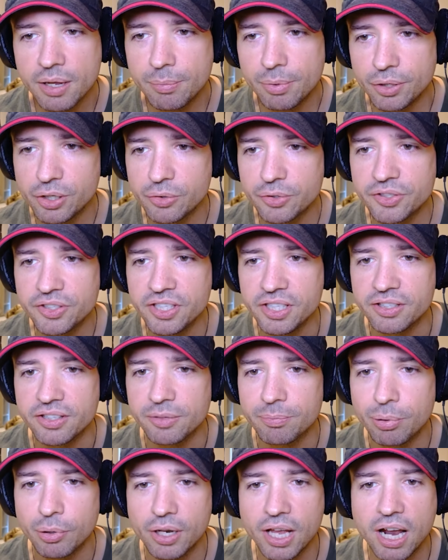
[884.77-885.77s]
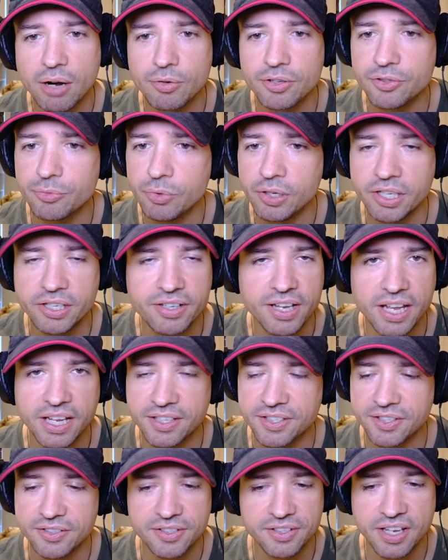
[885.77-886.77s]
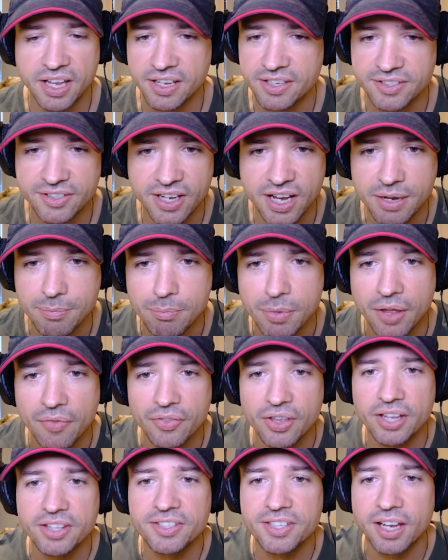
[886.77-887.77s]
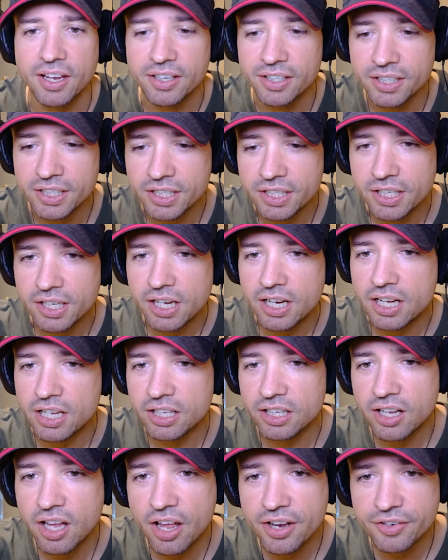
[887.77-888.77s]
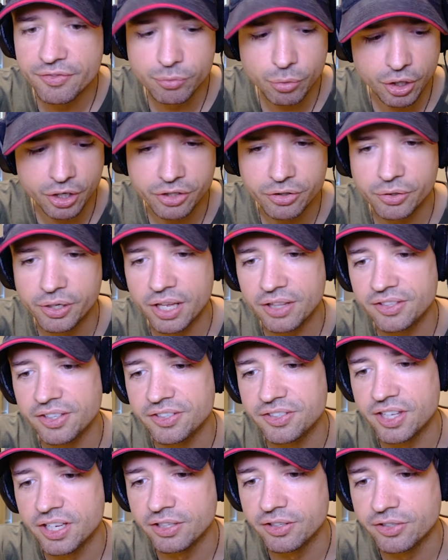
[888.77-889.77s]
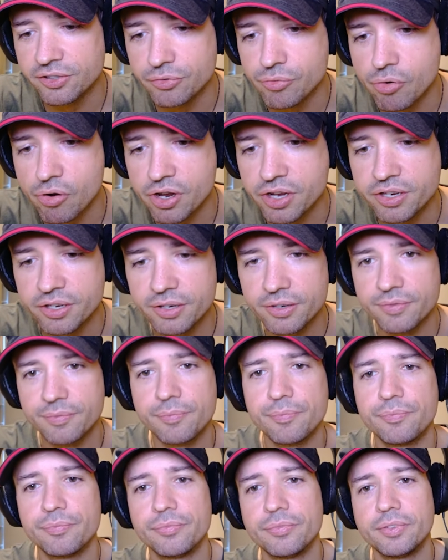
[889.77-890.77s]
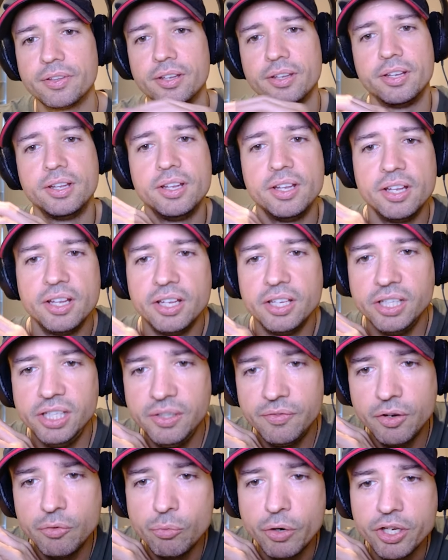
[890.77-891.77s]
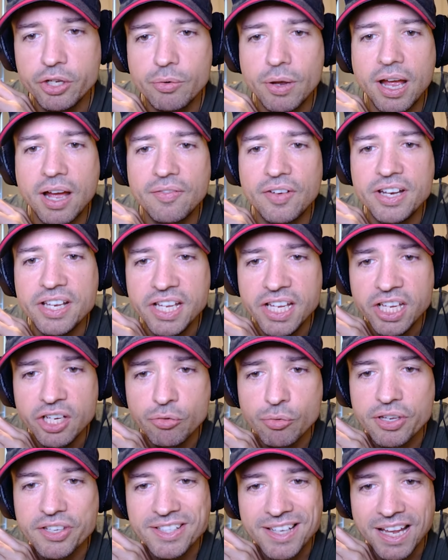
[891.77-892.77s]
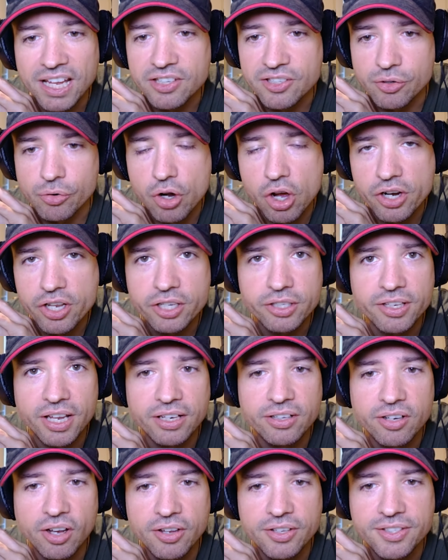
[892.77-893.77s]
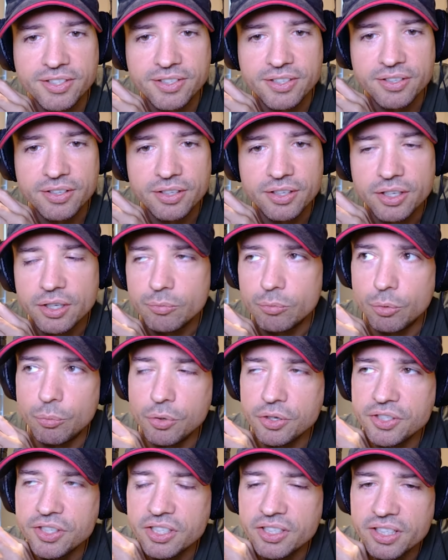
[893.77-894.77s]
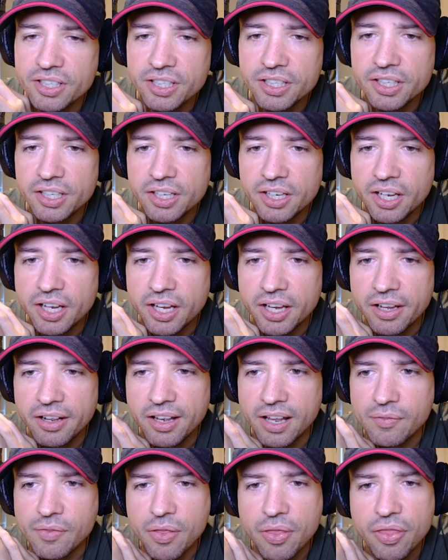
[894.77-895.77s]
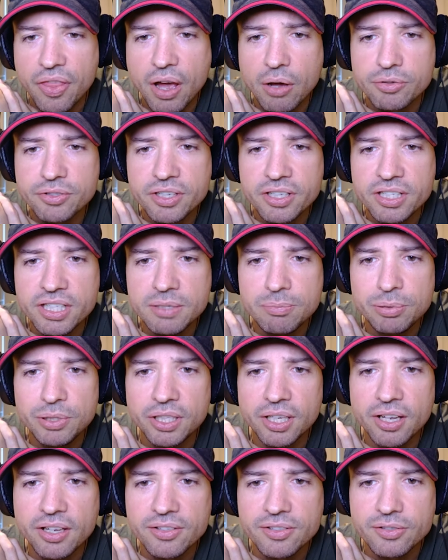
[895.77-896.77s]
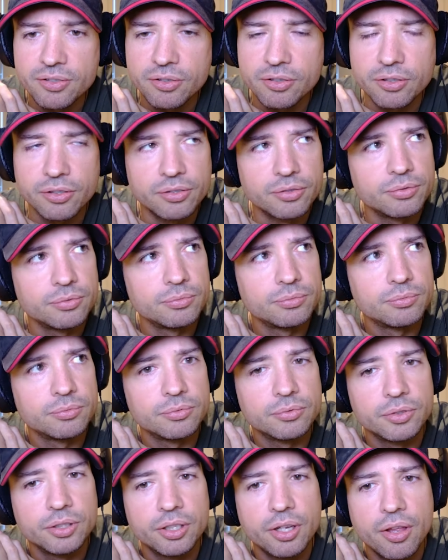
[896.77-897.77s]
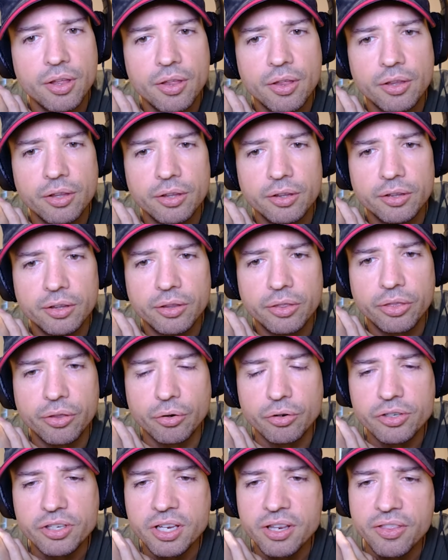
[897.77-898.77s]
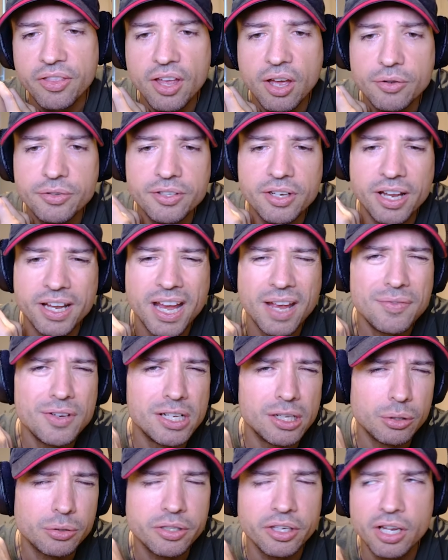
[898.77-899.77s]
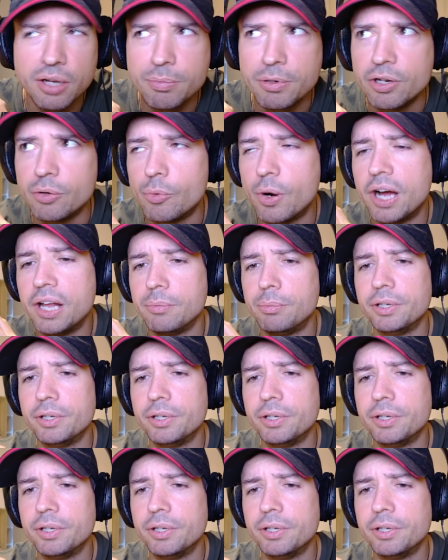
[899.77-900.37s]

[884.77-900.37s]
But you see, the Polaris really takes time, man. That's a lot of work to get this thing destroyed. Even when you have an Idris laser on it that does, what was it, 11,000 DPS, or 13,000. I haven't looked it up in a while,